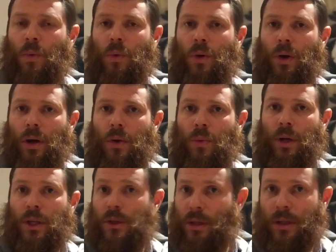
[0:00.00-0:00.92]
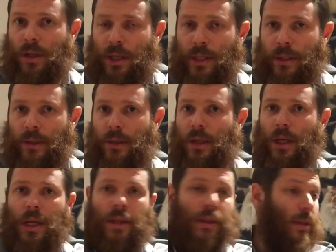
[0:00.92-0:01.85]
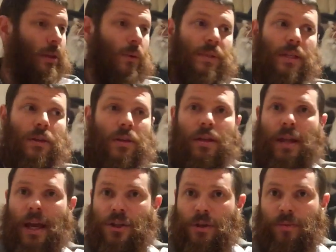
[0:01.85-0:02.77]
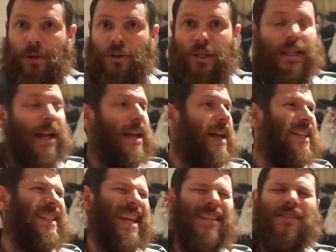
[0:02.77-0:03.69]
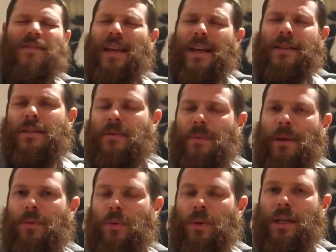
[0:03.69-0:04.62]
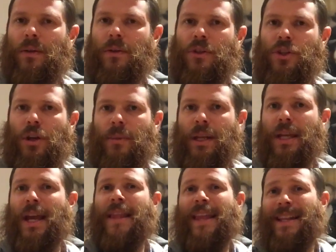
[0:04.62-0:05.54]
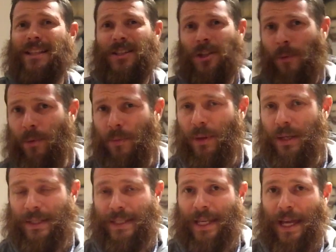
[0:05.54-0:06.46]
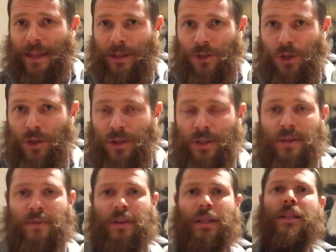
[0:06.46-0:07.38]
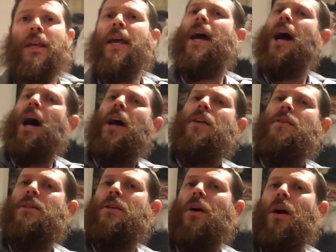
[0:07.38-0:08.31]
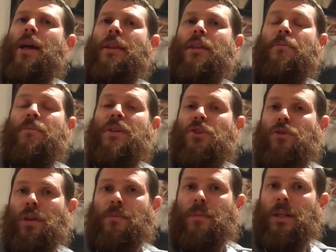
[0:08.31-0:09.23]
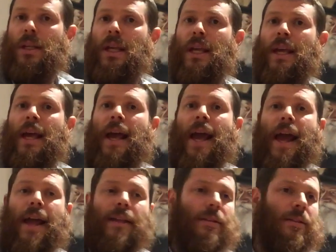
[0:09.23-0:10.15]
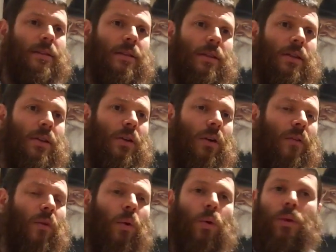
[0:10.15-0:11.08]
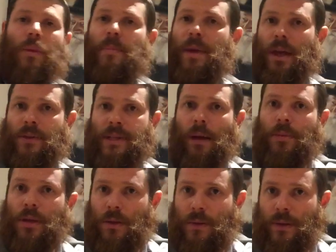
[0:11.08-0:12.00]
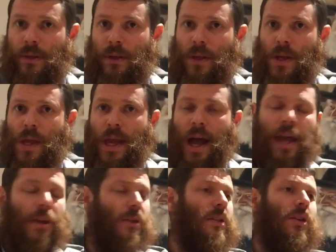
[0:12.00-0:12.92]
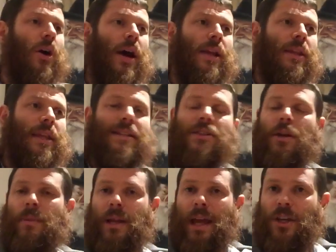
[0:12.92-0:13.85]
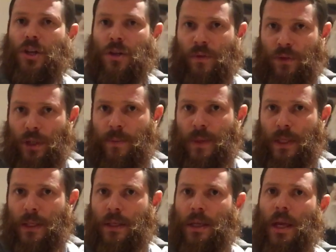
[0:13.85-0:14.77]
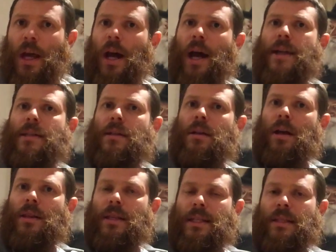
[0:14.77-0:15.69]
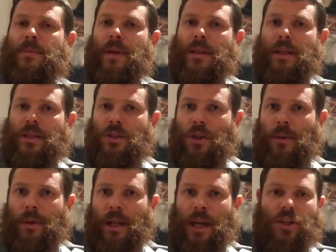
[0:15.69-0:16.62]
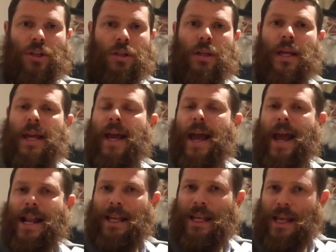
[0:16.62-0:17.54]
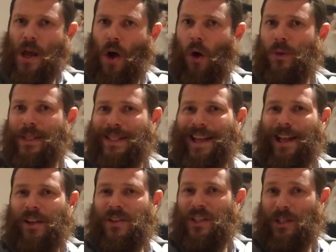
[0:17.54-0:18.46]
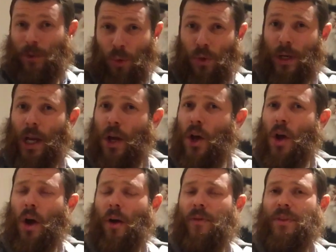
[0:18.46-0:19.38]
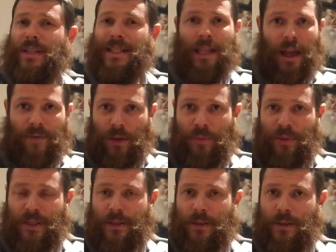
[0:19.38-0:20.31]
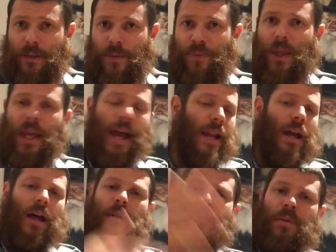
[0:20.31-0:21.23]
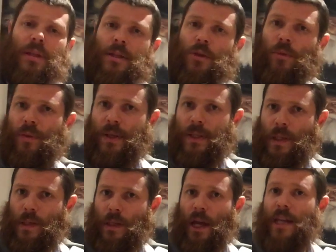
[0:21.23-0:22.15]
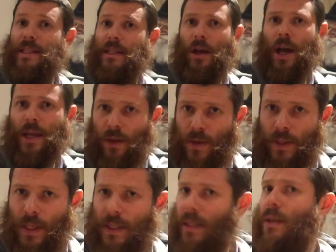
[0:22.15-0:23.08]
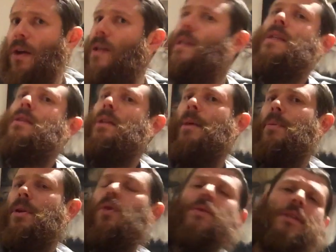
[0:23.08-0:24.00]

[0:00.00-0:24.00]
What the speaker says: were euthanized? There was a euthanasia project. Tens of thousands of people were killed in Germany. They had to stop it because the Catholic Church intervened. Are you denying the mistreatment of all the POWs? Are you denying the extermination of gypsies? Are you denying the extermination and wholesale slaughter of the Slavic prisoners and other political prisoners? Are you denying those things? Did those things not happen? Or